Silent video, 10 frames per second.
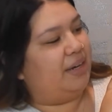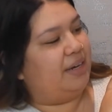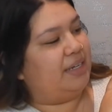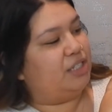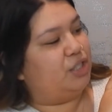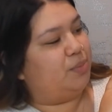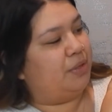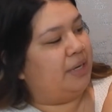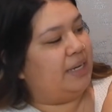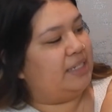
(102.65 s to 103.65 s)
It is super
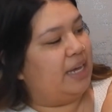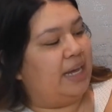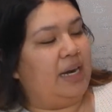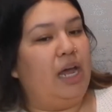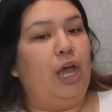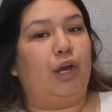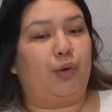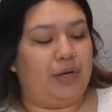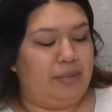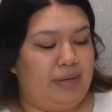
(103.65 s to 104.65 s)
nice and
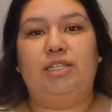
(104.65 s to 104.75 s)
creamy.